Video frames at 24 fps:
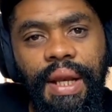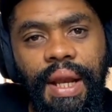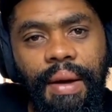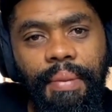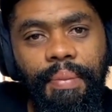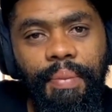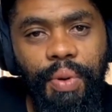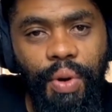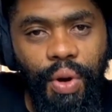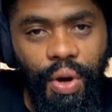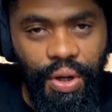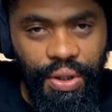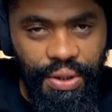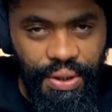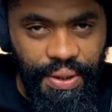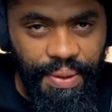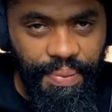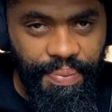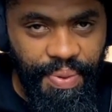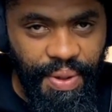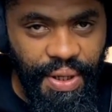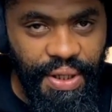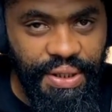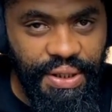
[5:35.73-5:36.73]
Then I
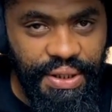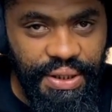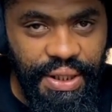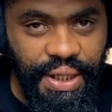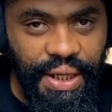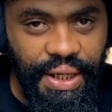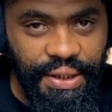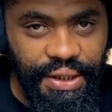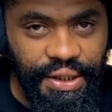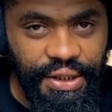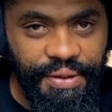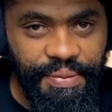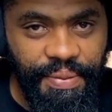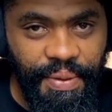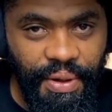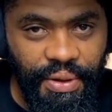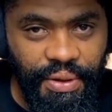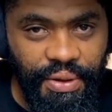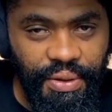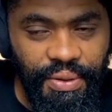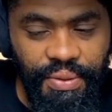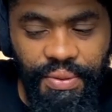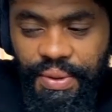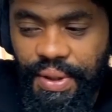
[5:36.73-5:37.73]
block the person that I just
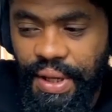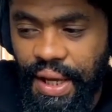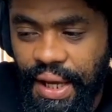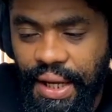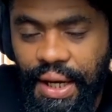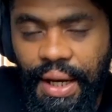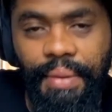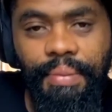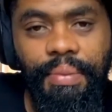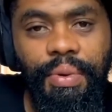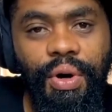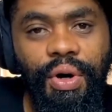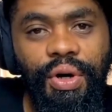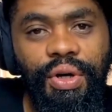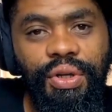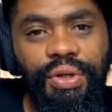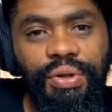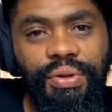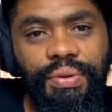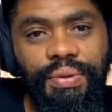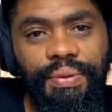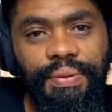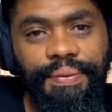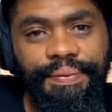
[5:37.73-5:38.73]
spoke to, and I
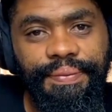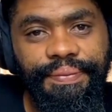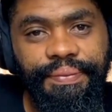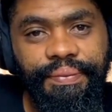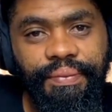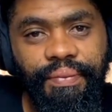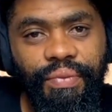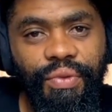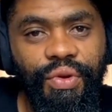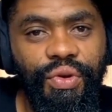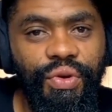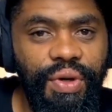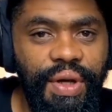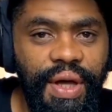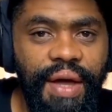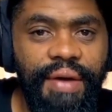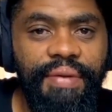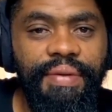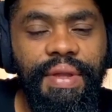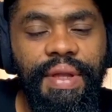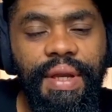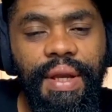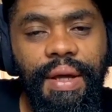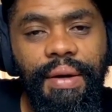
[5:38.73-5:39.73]
block you who
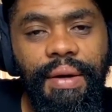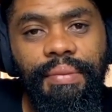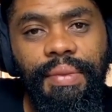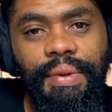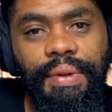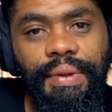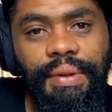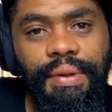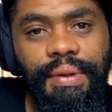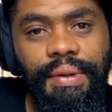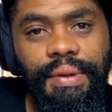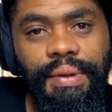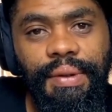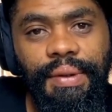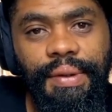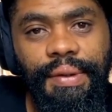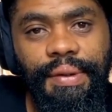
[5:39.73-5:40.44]
gave the number.